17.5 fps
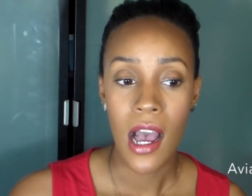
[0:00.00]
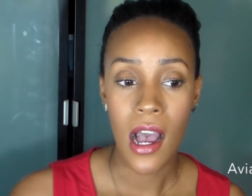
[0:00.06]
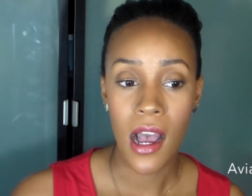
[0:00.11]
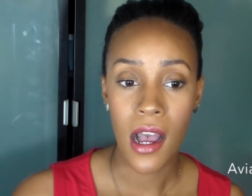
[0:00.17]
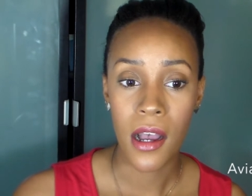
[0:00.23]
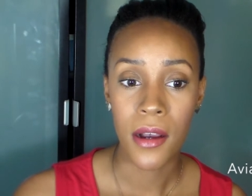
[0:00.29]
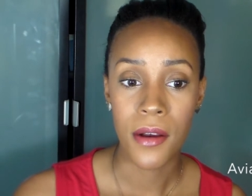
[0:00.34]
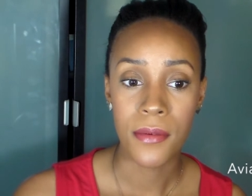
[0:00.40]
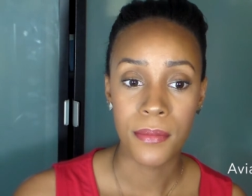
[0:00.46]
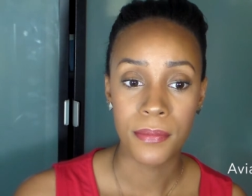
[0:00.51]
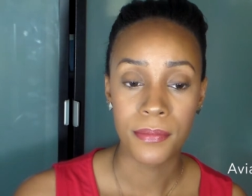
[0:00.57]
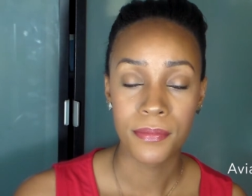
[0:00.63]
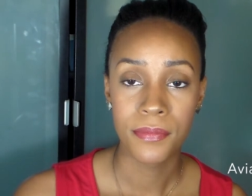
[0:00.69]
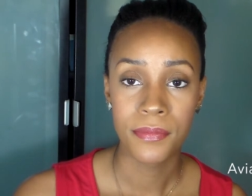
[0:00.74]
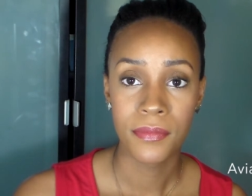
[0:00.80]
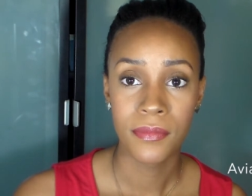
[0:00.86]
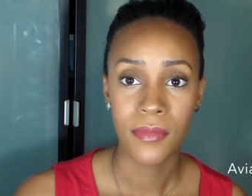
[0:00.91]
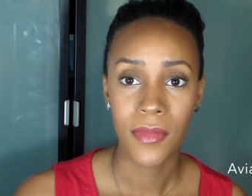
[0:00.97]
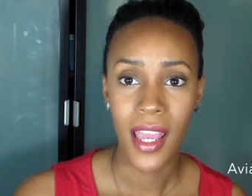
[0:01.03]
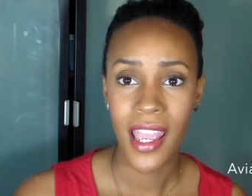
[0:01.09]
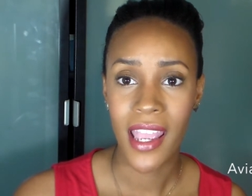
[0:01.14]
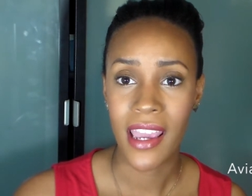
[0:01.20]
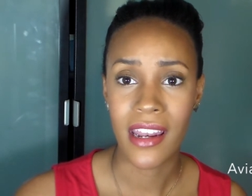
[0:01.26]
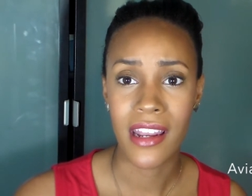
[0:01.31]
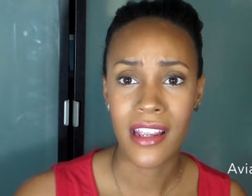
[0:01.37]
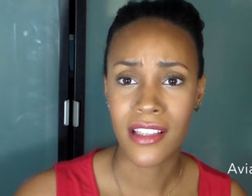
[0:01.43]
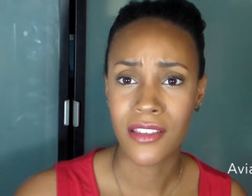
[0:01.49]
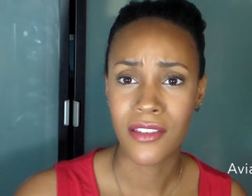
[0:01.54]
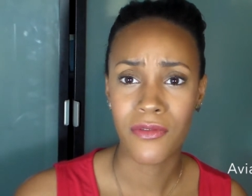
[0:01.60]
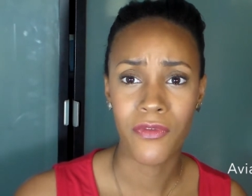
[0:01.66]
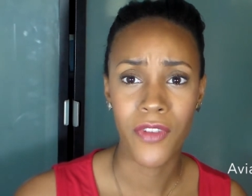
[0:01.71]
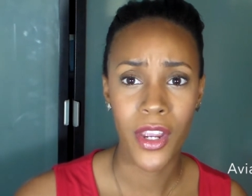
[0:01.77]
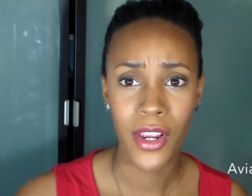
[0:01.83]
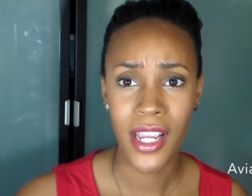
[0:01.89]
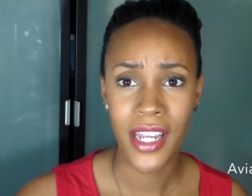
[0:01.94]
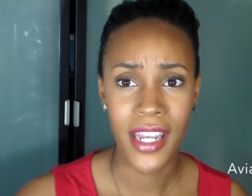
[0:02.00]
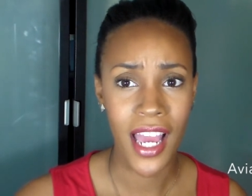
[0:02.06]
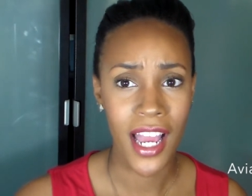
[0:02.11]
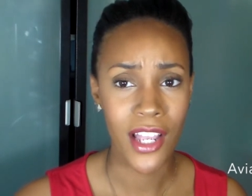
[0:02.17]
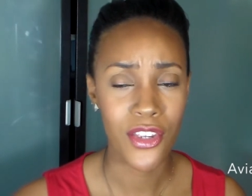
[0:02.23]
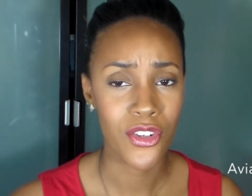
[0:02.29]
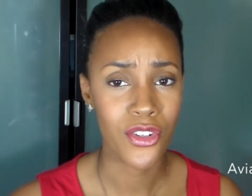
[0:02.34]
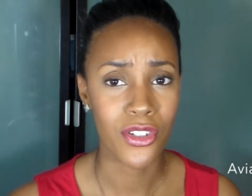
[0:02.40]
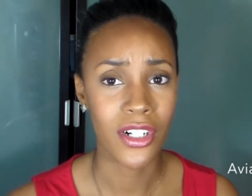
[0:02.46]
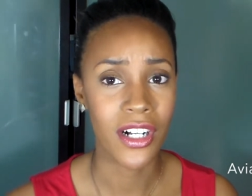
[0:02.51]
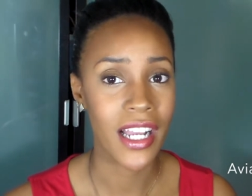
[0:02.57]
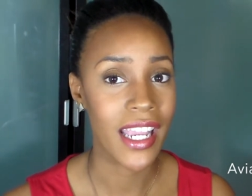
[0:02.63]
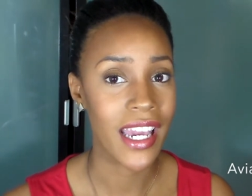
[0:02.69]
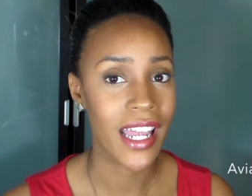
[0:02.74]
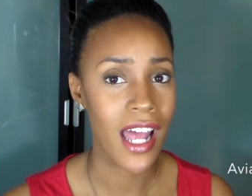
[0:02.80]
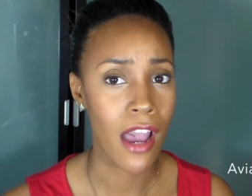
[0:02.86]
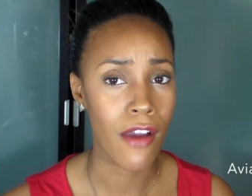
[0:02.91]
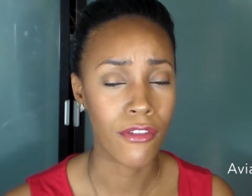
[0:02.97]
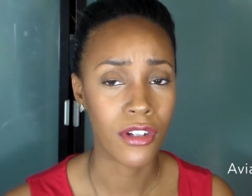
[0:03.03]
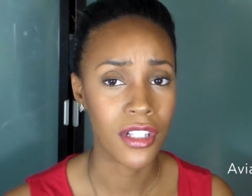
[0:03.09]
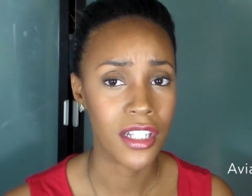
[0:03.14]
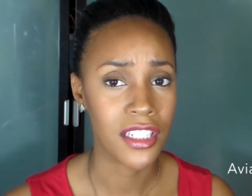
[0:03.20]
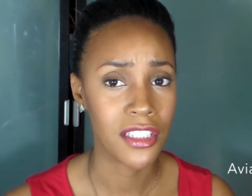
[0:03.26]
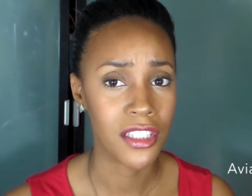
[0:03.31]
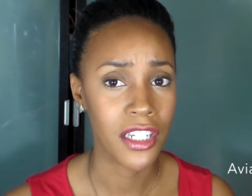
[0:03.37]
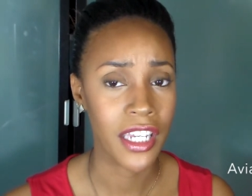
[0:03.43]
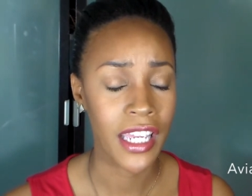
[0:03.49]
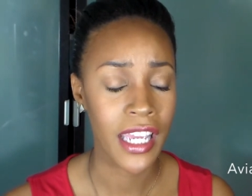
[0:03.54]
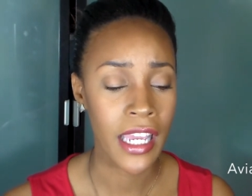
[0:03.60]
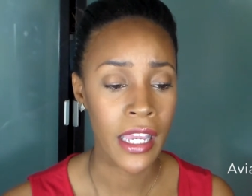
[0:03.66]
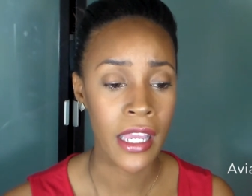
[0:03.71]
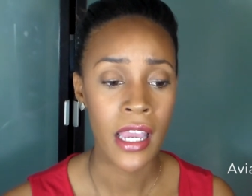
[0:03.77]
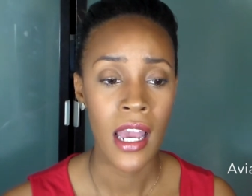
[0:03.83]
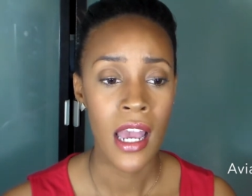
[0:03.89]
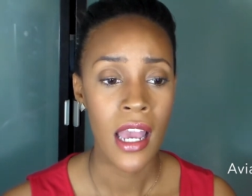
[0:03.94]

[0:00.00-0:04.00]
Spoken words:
And it's very natural and effortless looking.